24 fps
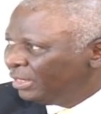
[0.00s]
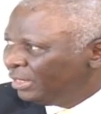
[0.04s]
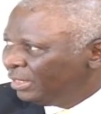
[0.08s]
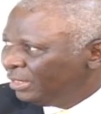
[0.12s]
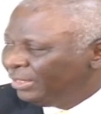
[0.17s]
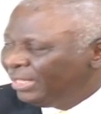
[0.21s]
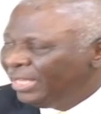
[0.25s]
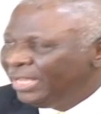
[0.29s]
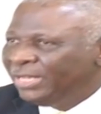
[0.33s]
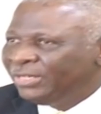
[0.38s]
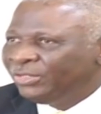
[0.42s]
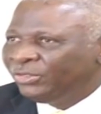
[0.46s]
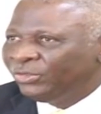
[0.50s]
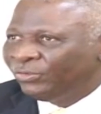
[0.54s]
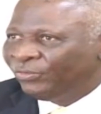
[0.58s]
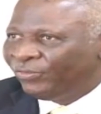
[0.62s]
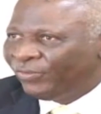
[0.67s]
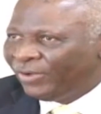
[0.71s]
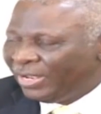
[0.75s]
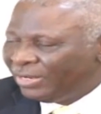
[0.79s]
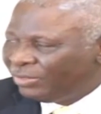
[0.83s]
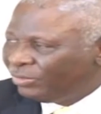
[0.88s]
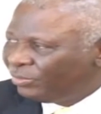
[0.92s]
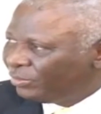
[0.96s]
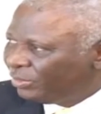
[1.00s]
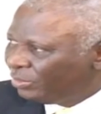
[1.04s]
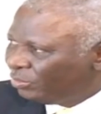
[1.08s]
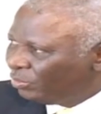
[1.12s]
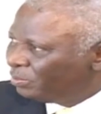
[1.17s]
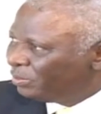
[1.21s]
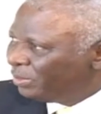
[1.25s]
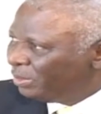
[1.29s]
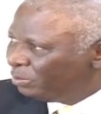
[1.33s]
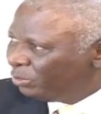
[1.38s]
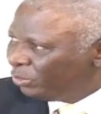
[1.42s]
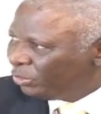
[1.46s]
then we'll
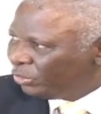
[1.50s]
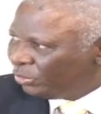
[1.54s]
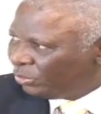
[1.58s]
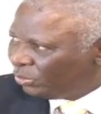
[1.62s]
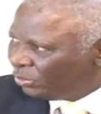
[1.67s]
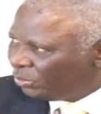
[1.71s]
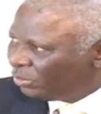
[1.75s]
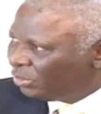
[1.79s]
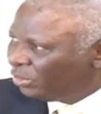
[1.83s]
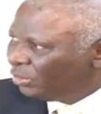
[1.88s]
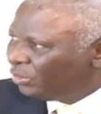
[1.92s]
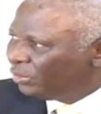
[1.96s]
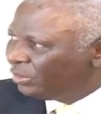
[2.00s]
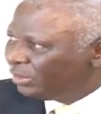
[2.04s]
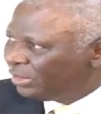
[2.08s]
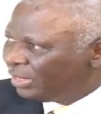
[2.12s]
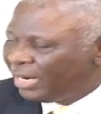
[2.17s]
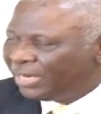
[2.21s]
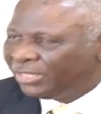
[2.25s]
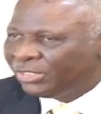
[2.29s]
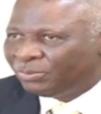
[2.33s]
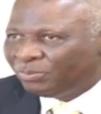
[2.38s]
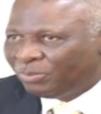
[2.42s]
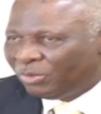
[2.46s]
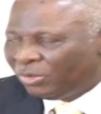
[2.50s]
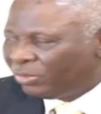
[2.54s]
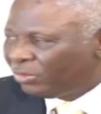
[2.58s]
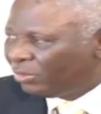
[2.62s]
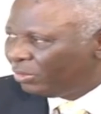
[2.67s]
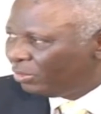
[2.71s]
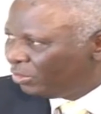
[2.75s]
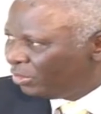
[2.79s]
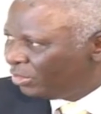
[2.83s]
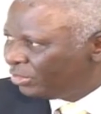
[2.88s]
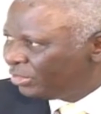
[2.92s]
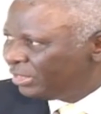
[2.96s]
be able to interact more
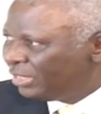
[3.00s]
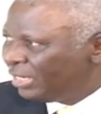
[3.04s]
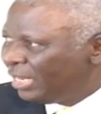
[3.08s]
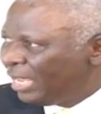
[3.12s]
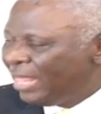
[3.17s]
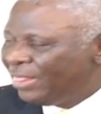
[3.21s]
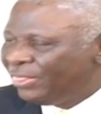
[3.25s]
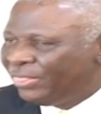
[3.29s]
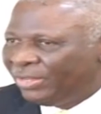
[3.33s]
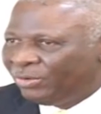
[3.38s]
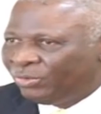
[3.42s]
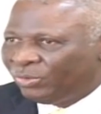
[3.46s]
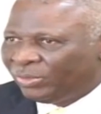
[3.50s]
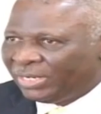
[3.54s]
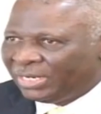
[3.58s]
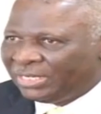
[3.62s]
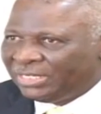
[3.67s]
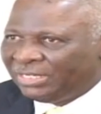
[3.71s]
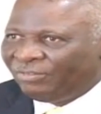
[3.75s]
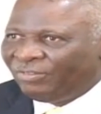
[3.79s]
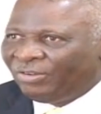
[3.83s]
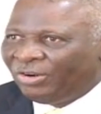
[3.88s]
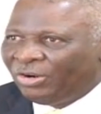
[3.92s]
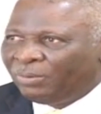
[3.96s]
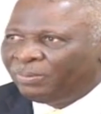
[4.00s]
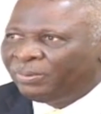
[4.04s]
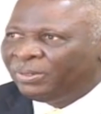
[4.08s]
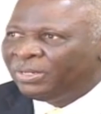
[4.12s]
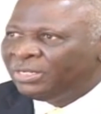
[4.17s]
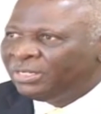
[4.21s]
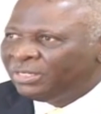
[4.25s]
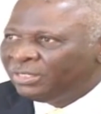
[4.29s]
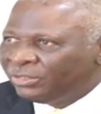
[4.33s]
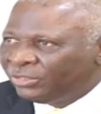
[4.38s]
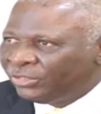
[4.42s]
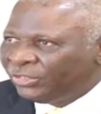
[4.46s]
with it, and then we can develop
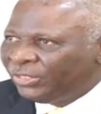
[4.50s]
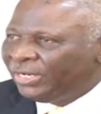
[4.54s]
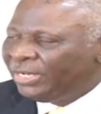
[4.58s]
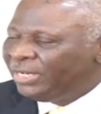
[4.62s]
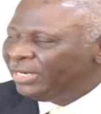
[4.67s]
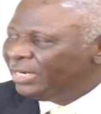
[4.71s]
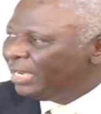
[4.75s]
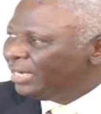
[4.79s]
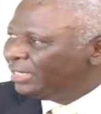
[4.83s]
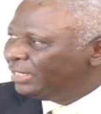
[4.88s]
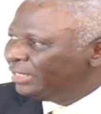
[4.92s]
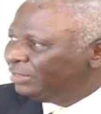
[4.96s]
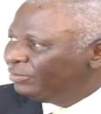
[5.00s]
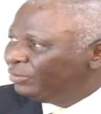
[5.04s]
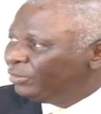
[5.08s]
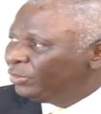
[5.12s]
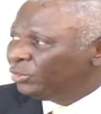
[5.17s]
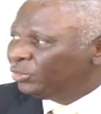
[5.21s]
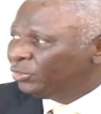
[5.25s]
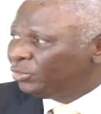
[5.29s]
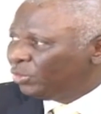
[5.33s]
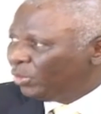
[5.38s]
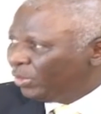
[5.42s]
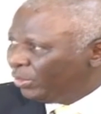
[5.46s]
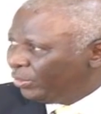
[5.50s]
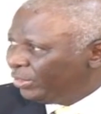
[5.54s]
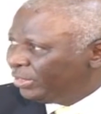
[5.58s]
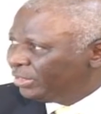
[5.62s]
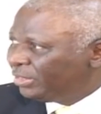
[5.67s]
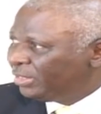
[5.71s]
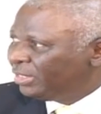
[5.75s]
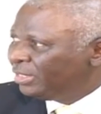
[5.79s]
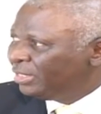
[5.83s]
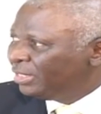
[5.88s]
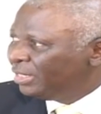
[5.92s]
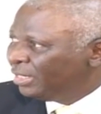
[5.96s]
trade, and even
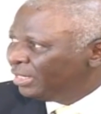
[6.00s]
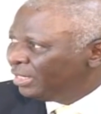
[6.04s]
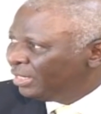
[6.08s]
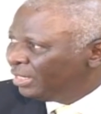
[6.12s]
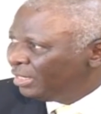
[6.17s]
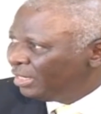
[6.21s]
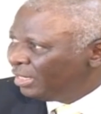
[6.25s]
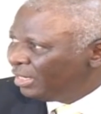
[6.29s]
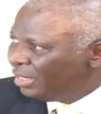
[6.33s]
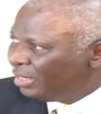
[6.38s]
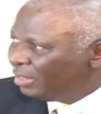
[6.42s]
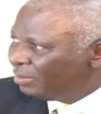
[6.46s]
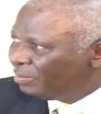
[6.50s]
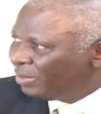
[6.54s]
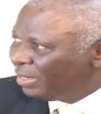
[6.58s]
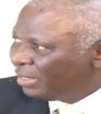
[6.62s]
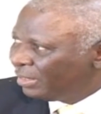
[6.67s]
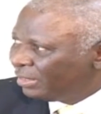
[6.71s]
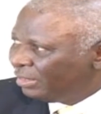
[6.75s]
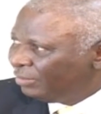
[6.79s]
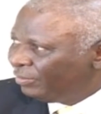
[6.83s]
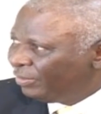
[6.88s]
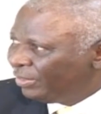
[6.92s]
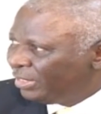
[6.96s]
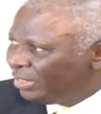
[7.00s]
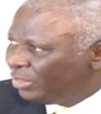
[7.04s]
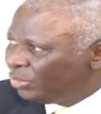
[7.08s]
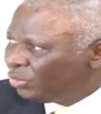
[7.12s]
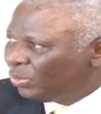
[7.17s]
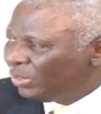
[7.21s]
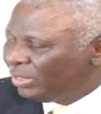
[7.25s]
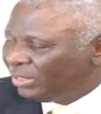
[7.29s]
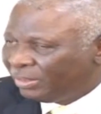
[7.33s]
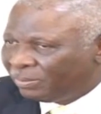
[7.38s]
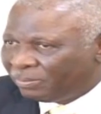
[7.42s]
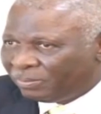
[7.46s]
tourist activities
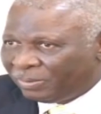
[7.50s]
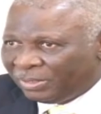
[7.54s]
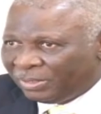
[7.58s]
will